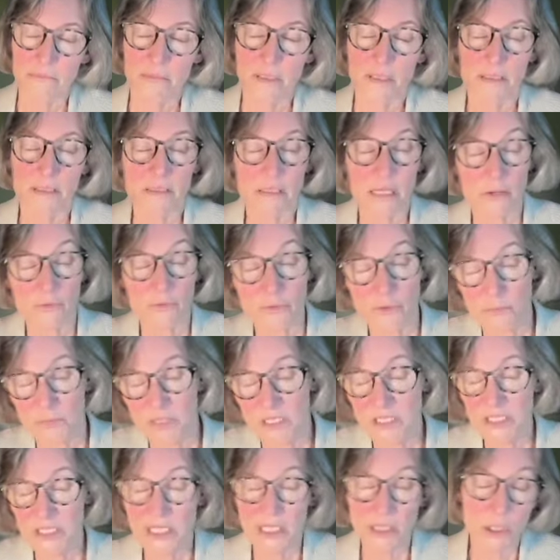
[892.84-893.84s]
And now you
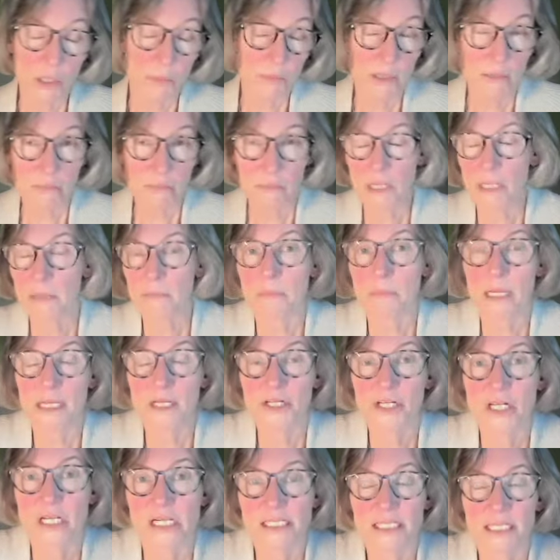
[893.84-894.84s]
may say, oh, but my
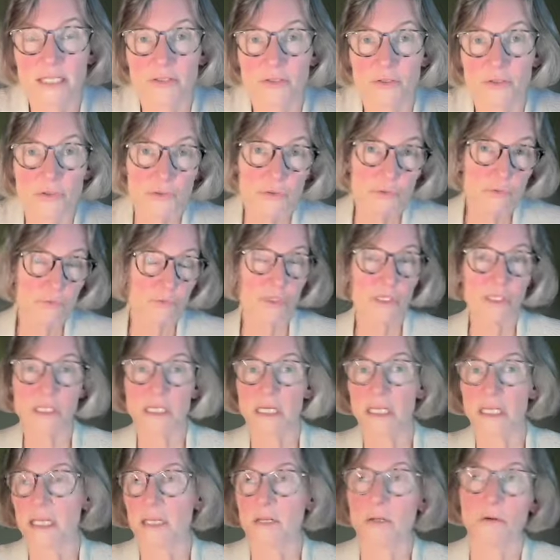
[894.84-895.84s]
child cannot do it.
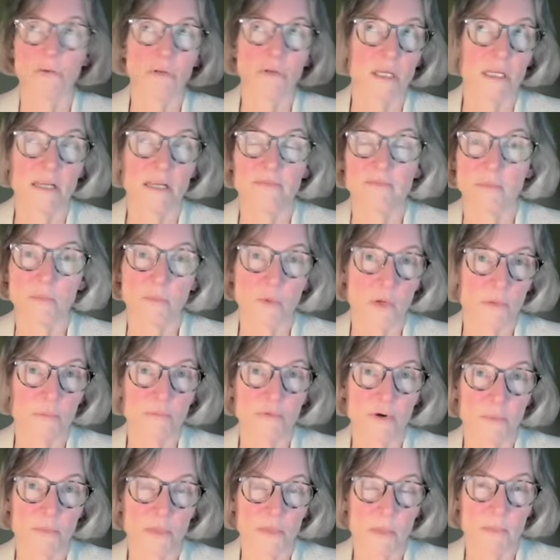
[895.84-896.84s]
I can only give him one
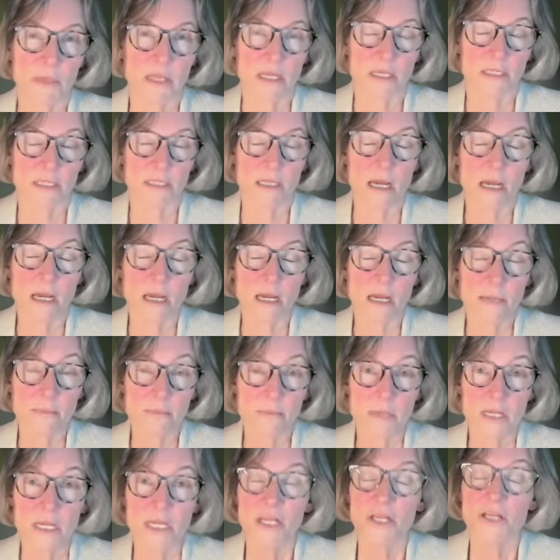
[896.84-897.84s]
prompt at that
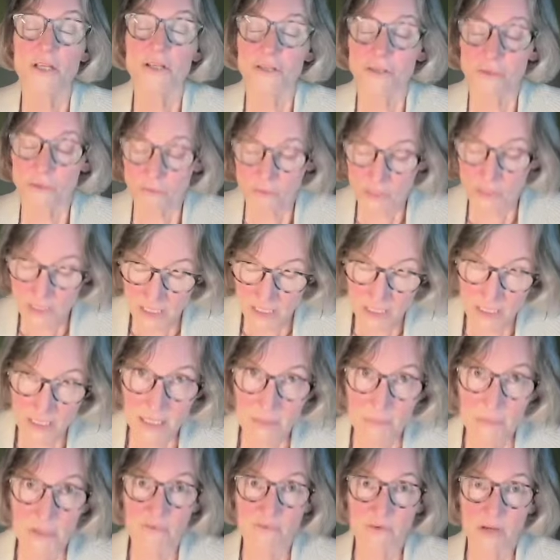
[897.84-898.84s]
time. So again,
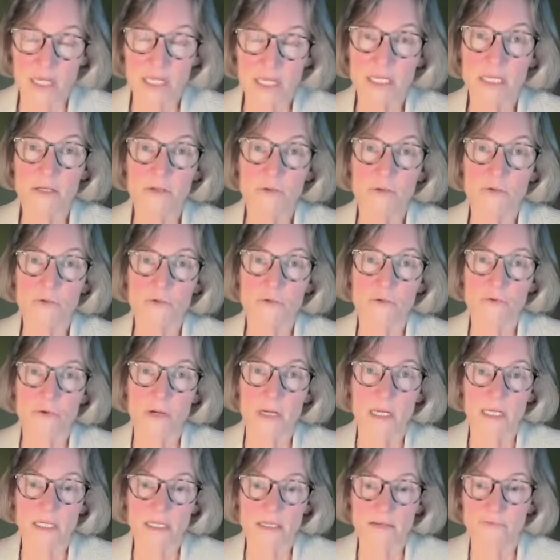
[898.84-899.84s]
I'm inviting you to
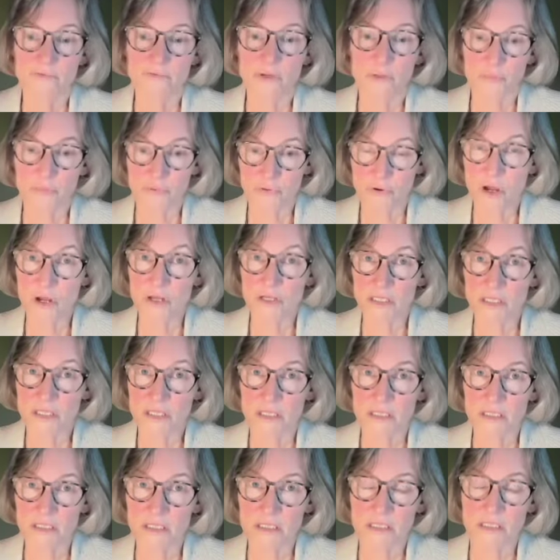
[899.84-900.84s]
try a different
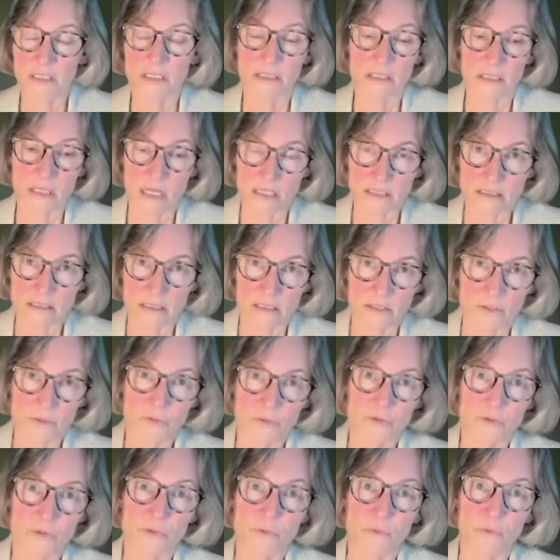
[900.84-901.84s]
process, and it has a lot
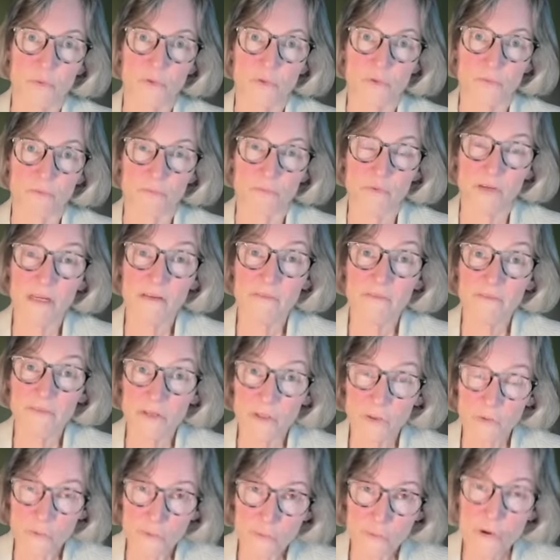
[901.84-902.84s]
to do with
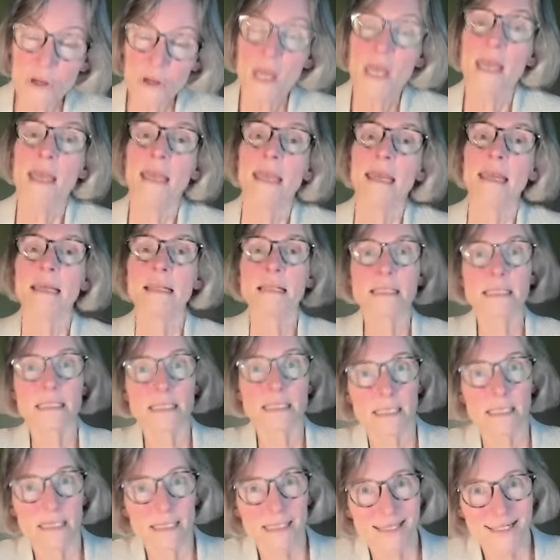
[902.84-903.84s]
review and
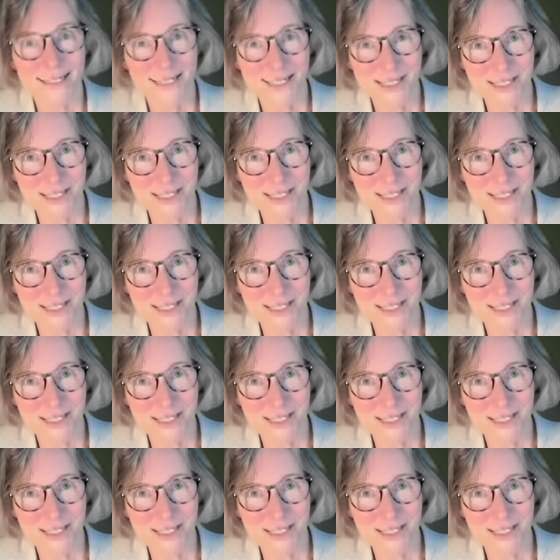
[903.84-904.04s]
setting an